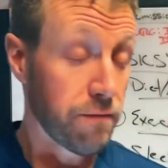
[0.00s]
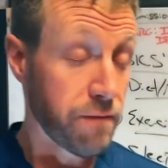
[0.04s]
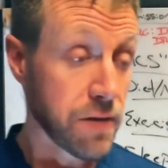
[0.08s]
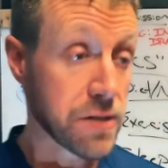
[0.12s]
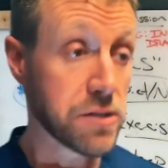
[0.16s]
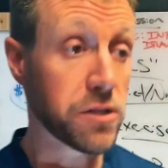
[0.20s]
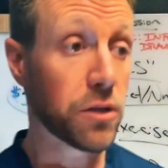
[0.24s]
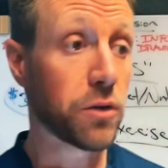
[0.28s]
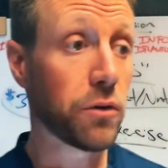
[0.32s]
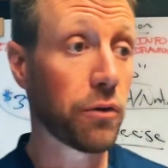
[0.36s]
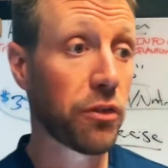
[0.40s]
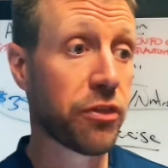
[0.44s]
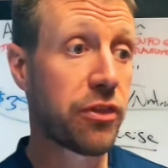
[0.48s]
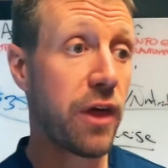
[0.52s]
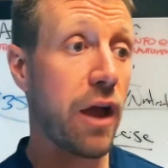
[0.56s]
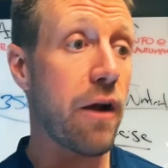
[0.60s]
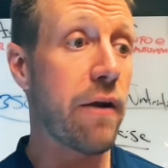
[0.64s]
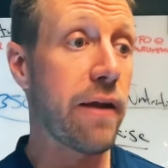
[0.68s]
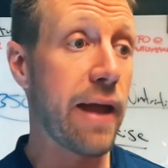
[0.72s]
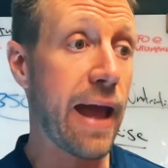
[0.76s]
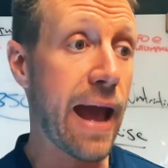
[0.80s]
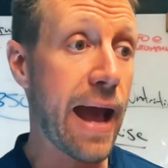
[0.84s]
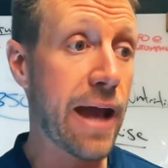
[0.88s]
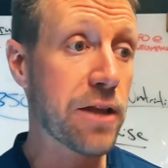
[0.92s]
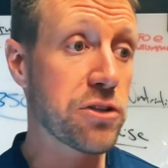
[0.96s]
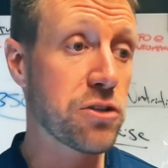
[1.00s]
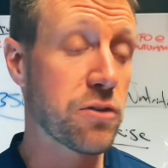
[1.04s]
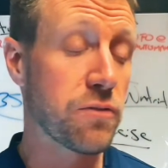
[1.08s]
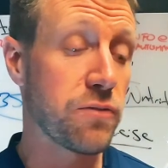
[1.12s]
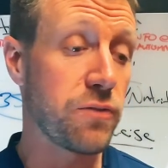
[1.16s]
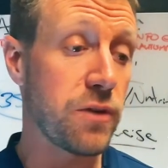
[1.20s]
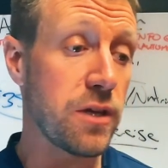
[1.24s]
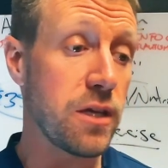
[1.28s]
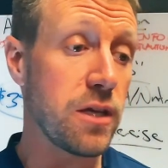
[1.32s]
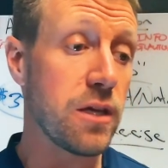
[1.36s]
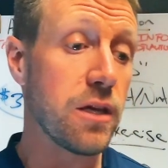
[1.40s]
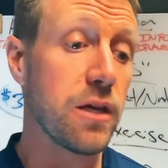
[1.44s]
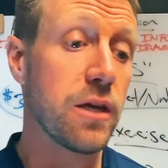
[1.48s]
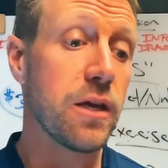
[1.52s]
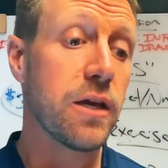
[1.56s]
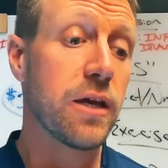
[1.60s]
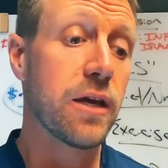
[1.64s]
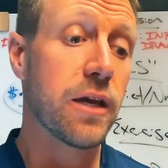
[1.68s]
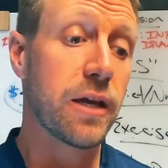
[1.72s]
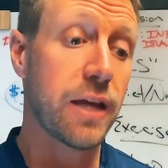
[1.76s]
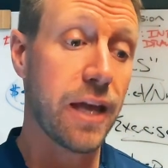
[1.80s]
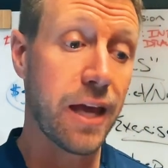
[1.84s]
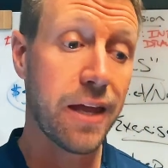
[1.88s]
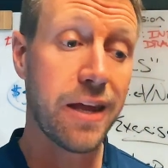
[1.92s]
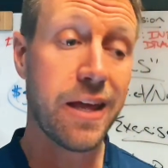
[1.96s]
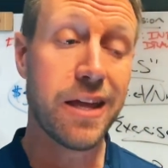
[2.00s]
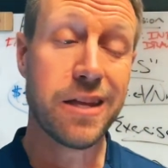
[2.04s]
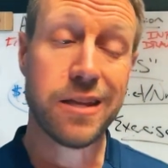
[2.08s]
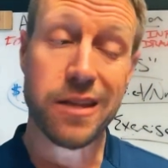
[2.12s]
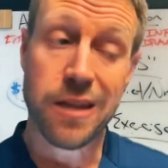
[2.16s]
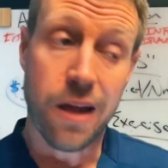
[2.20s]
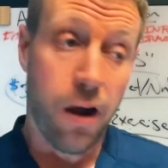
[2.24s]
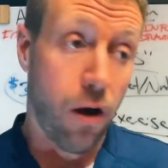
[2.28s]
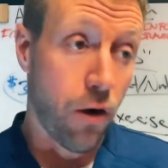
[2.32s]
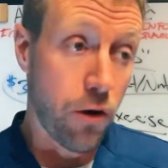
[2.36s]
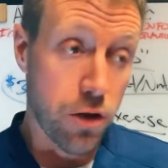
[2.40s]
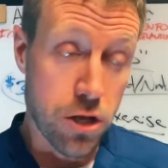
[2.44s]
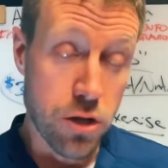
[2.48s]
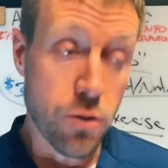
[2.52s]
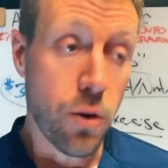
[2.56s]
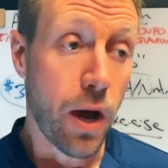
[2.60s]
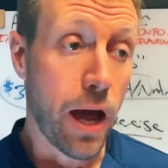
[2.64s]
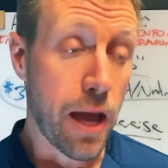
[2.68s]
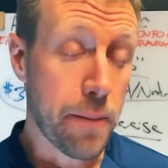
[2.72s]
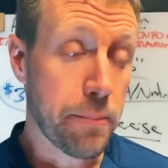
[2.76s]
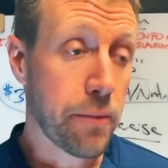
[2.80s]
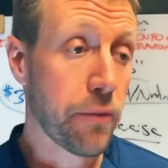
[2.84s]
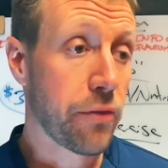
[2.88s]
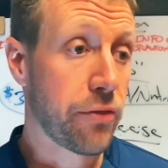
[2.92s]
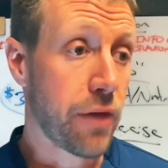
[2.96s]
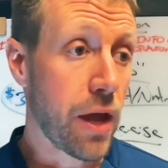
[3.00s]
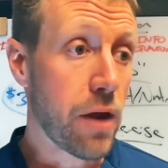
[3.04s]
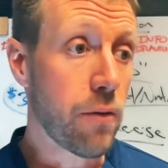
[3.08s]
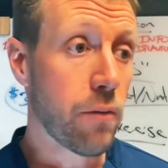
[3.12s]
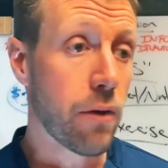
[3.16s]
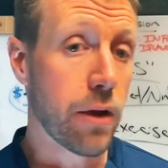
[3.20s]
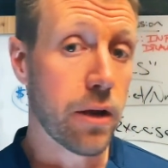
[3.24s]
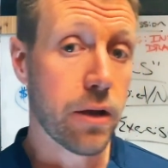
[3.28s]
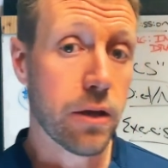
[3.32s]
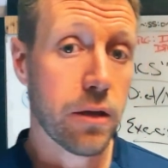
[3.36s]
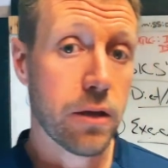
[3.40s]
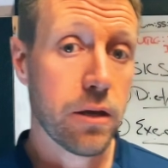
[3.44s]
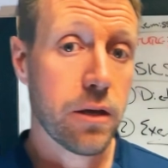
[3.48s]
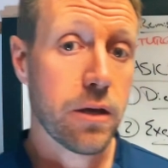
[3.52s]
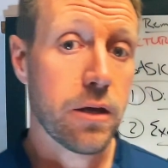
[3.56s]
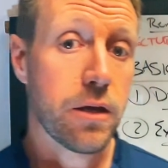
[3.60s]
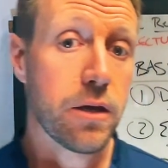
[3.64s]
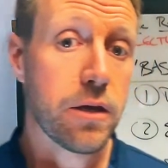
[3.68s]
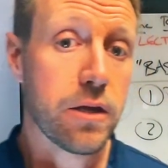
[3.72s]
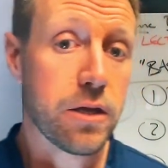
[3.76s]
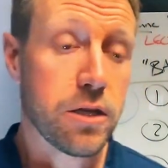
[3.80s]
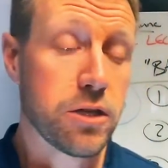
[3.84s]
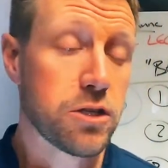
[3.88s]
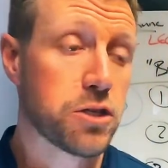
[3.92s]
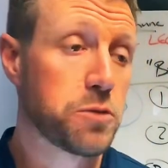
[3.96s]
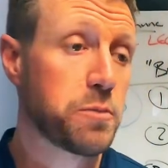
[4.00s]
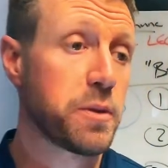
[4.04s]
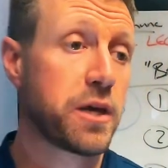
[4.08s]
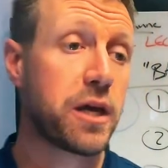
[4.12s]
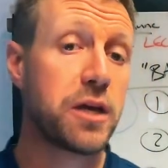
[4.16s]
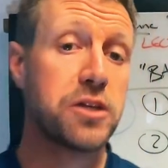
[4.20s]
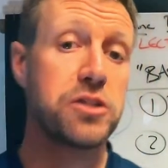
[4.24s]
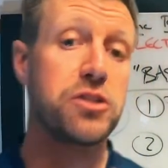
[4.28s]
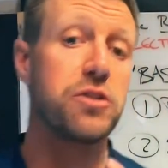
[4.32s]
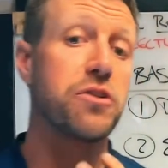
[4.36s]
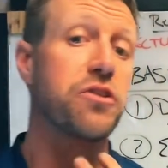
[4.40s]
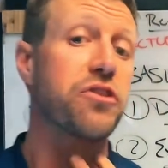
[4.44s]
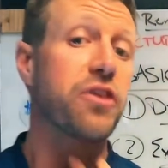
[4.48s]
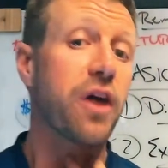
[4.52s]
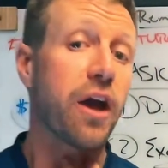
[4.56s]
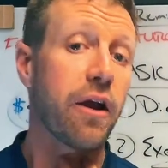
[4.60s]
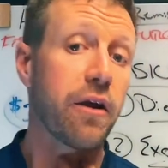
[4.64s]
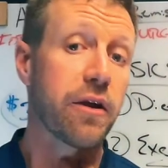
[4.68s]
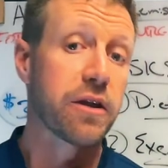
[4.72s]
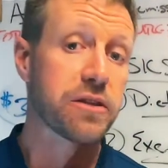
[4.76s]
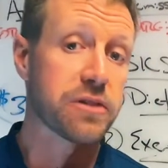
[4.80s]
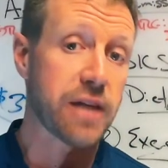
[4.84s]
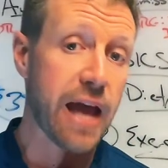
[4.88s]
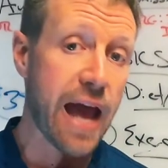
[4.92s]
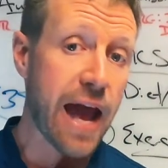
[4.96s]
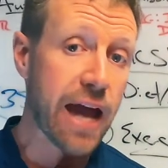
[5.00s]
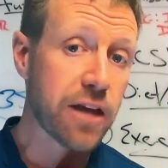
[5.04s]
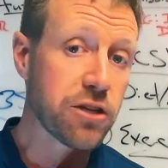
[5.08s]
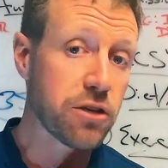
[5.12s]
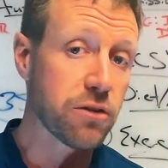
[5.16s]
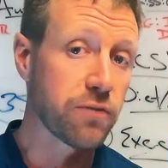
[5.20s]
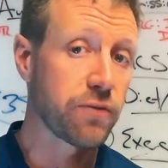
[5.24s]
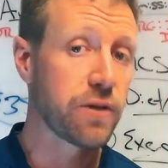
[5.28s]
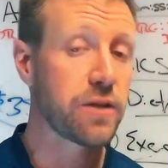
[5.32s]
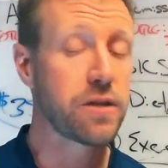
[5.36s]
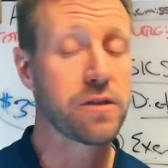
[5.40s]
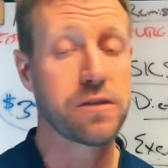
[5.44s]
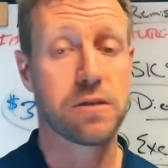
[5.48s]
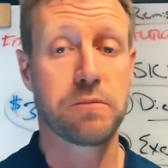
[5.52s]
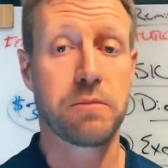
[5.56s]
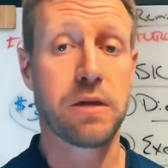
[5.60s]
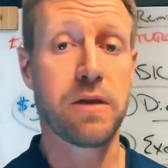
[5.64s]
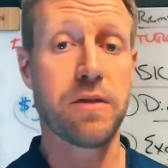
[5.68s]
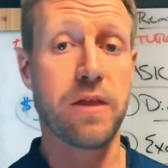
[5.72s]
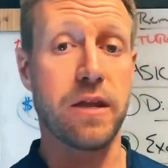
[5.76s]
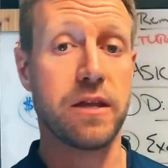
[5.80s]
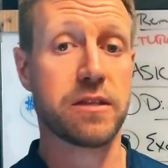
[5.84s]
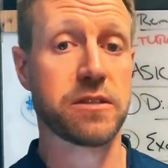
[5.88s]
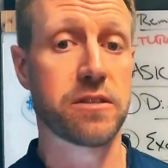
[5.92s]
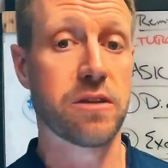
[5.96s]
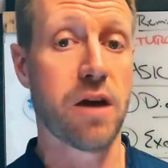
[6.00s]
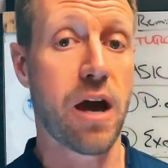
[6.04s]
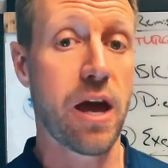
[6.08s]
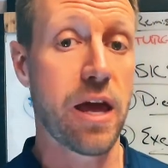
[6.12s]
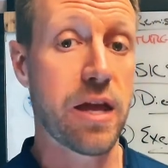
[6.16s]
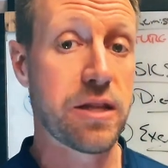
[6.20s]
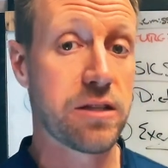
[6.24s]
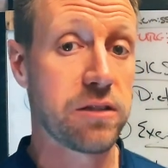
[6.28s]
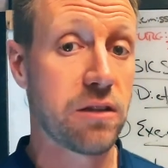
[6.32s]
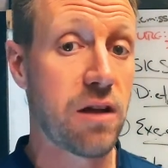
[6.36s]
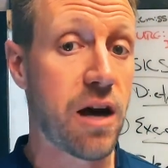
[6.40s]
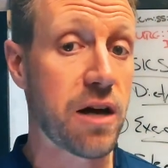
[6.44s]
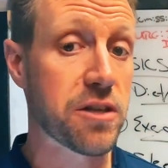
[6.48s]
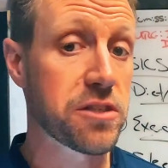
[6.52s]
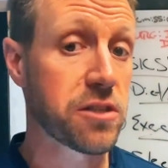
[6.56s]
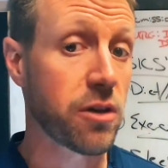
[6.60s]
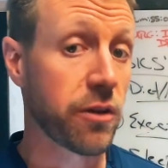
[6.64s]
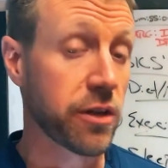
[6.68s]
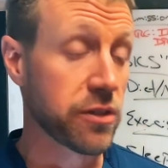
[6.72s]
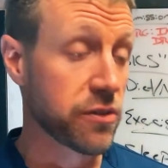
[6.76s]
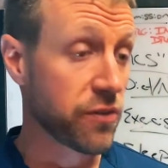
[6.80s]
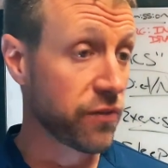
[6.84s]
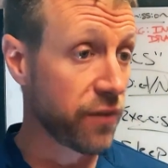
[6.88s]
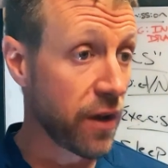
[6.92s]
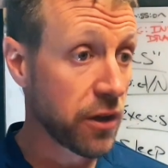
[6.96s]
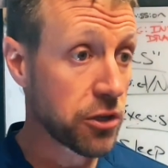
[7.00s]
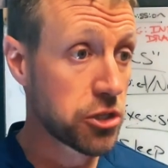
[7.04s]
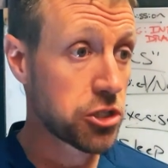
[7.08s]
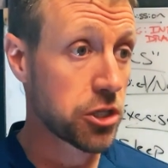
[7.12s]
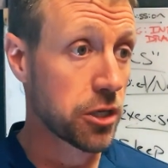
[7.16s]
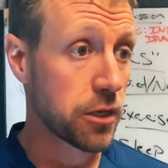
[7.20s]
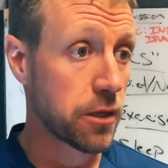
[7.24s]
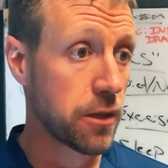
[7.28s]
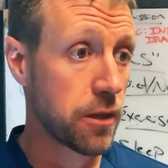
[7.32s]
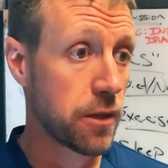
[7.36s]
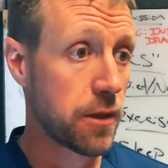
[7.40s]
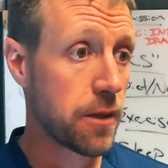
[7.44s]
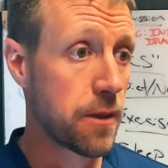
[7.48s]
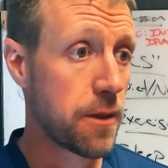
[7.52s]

physical thyroid atrophy, again, are you hypothyroid? Just because your thyroid is atrophy doesn't mean that it's lost all its function.